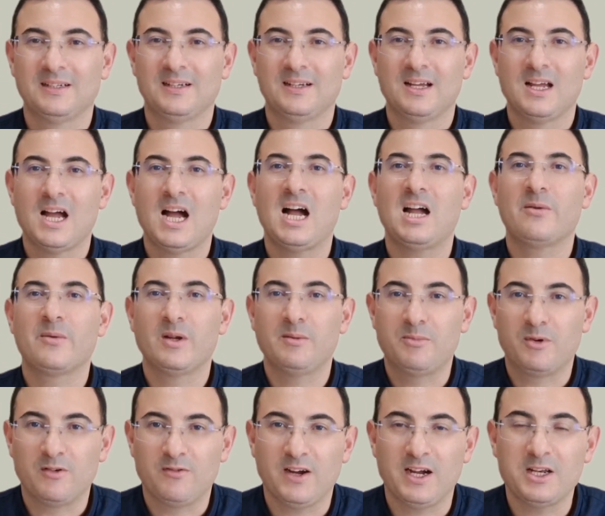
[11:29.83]
I will
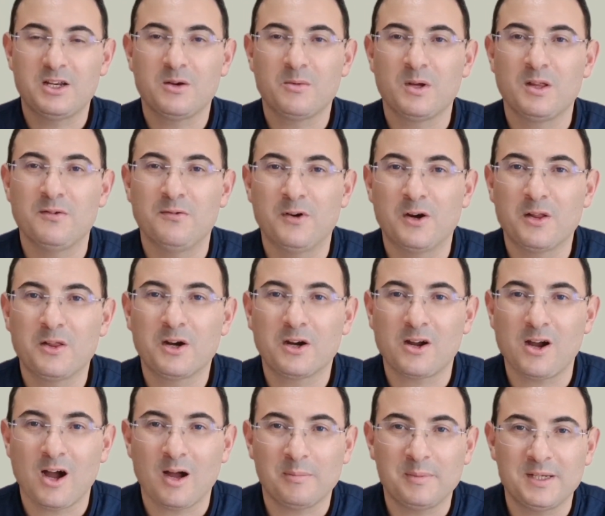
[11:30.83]
provide you with further
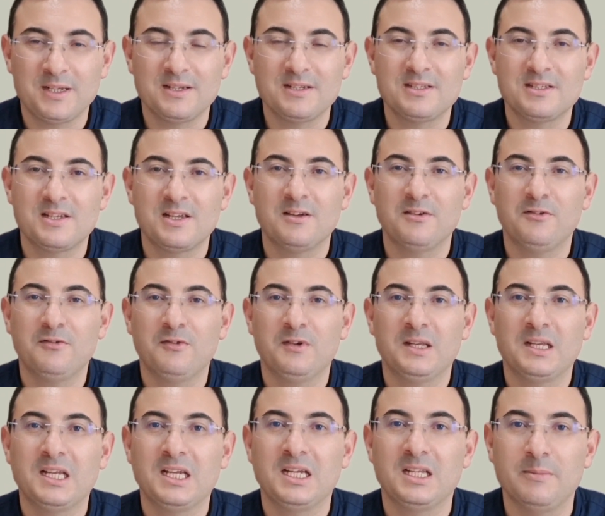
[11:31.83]
copies if
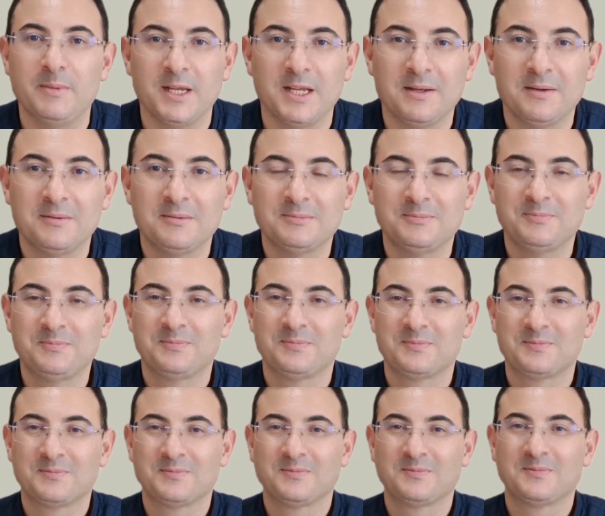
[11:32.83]
need be.
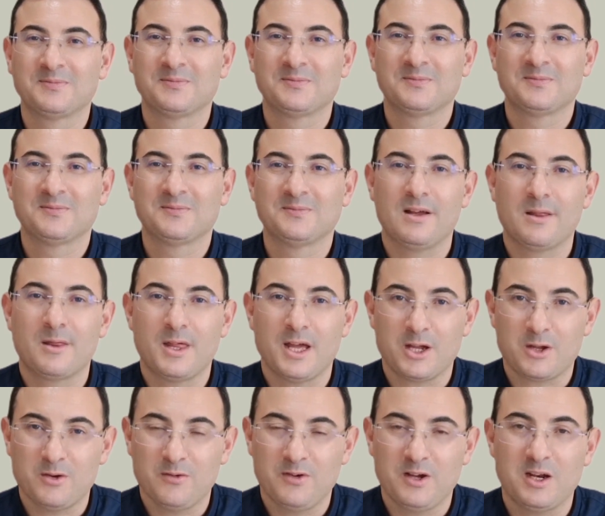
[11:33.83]

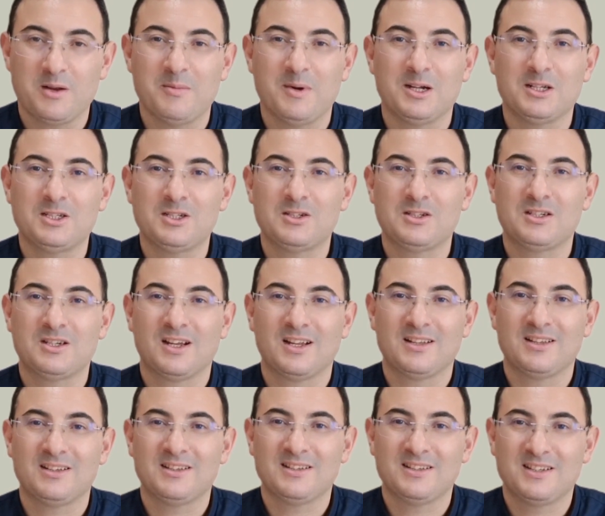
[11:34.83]
Thank you very much,
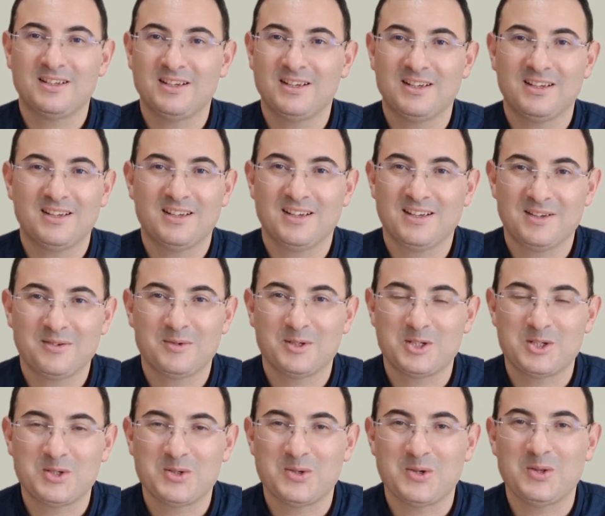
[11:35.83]
and I
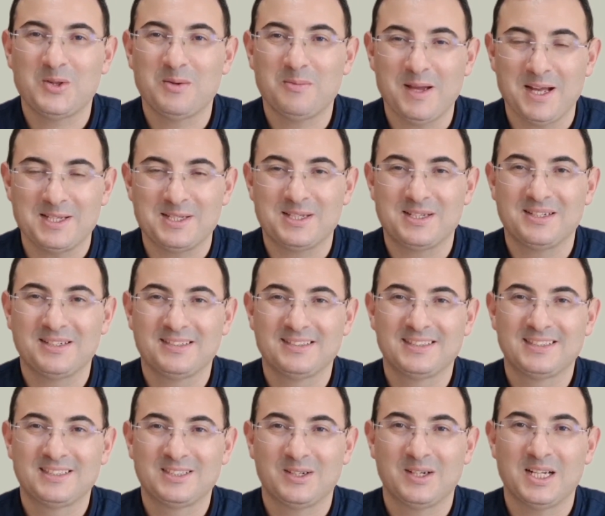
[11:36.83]
wish you all the best.
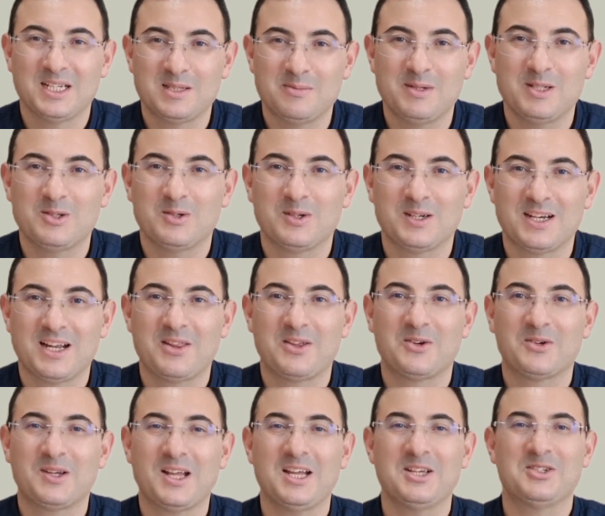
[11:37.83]
So let's meet on another
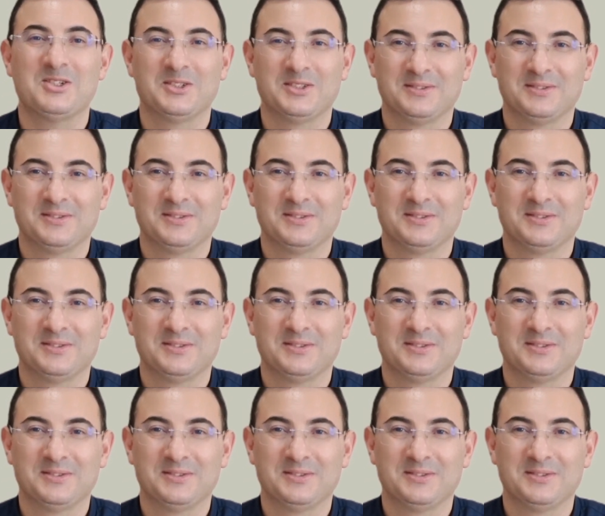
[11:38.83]
occasion.